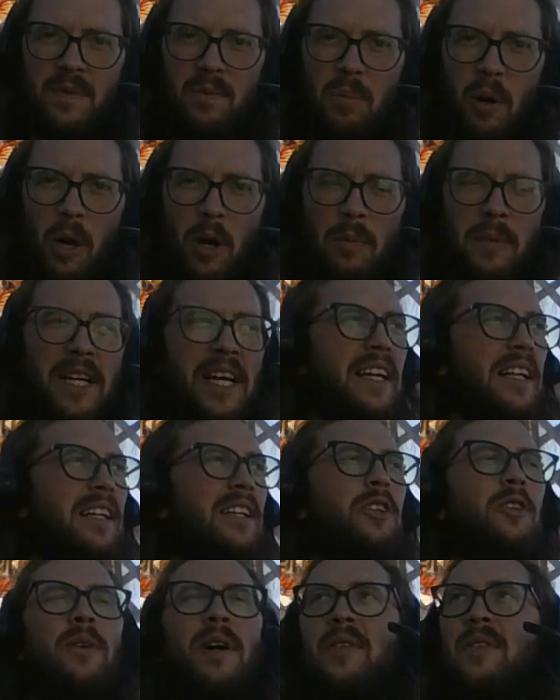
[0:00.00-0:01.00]

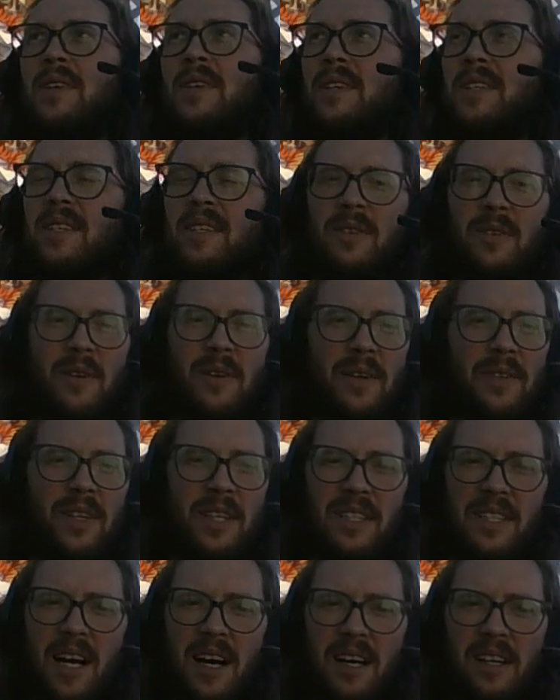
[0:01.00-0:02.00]
permeated throughout
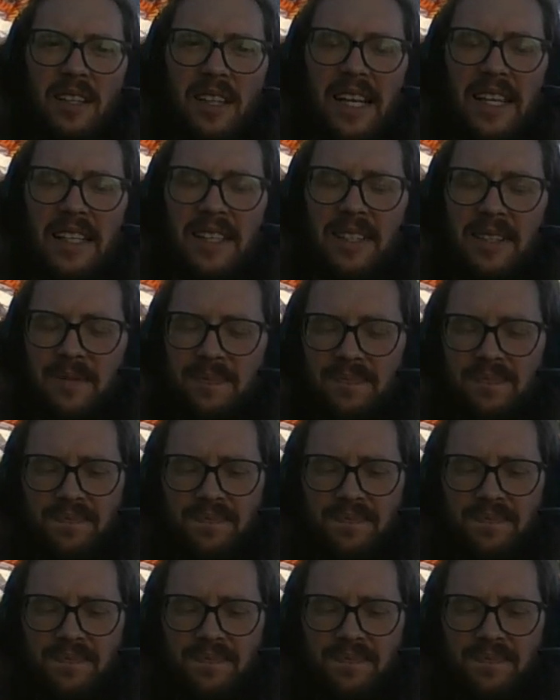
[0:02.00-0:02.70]
the entire land.